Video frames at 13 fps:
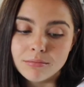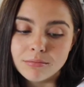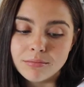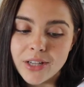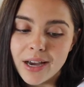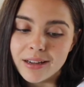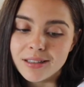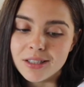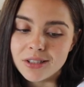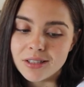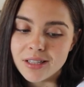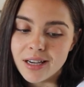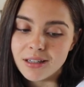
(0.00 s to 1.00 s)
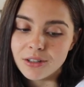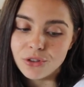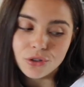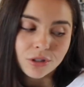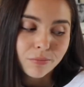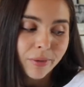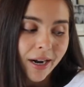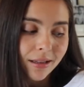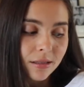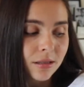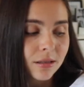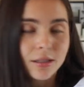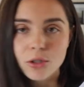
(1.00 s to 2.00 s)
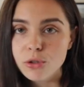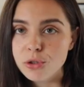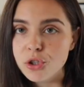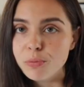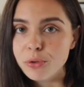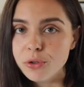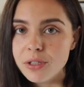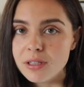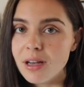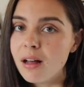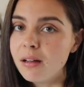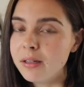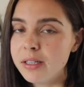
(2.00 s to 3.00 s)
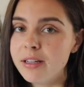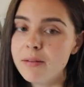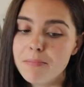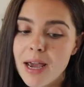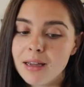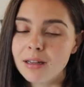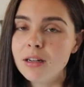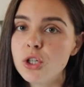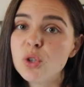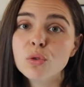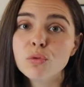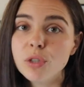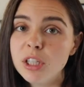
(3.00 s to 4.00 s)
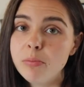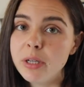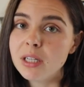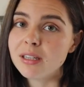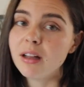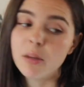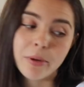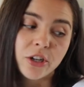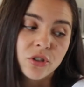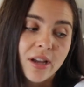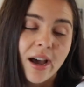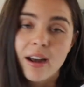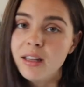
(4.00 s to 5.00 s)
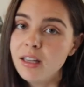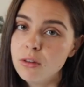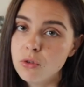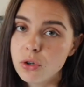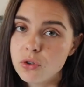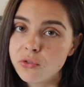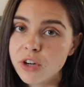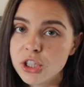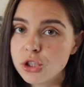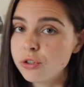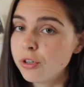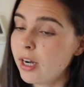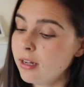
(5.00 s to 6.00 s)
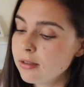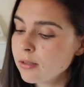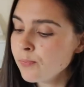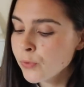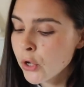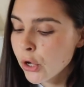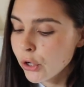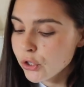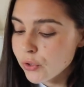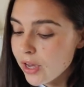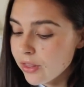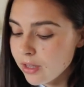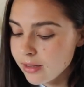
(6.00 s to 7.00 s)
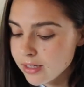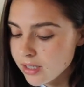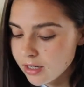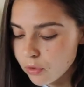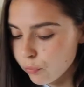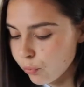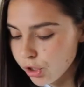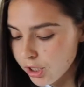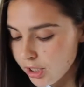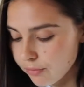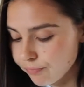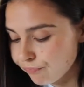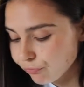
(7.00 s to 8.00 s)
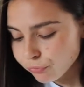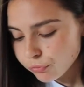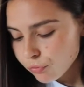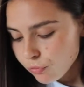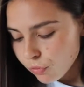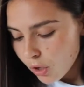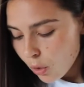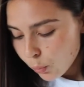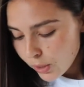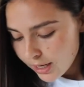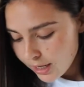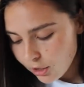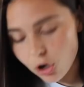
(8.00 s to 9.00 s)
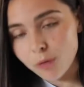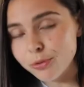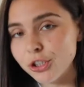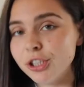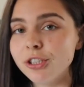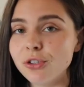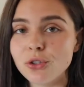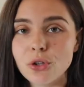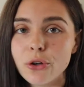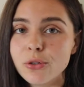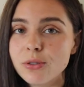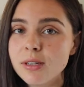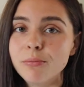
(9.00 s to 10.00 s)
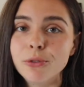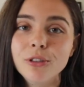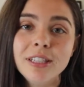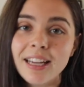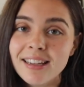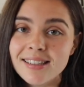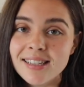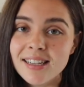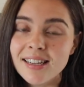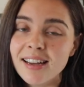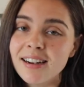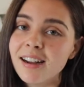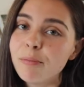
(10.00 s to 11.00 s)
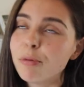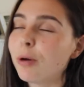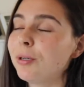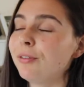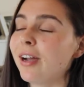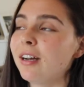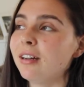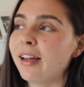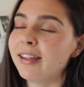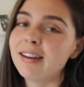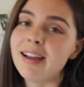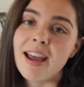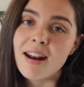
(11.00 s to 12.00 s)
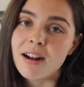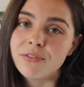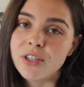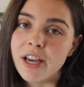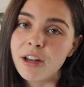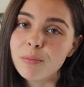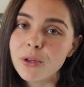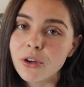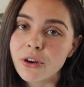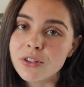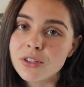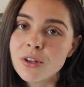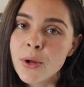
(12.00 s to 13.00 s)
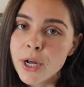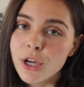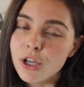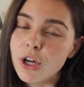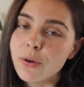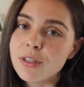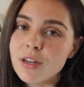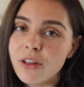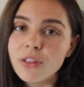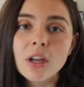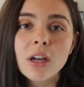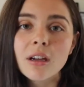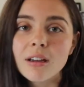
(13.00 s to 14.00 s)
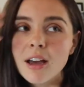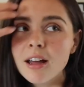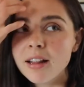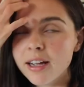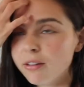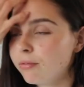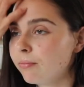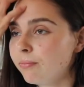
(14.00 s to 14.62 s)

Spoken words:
yeah, it's just like you can buy this little tabbouleh salad and then make it into a really big salad by just adding in those fresh greens. So I think that's like a really winning option. It's so simple and easy, and I'd probably rate it like an 8 out of 10 because, you know, it's nothing like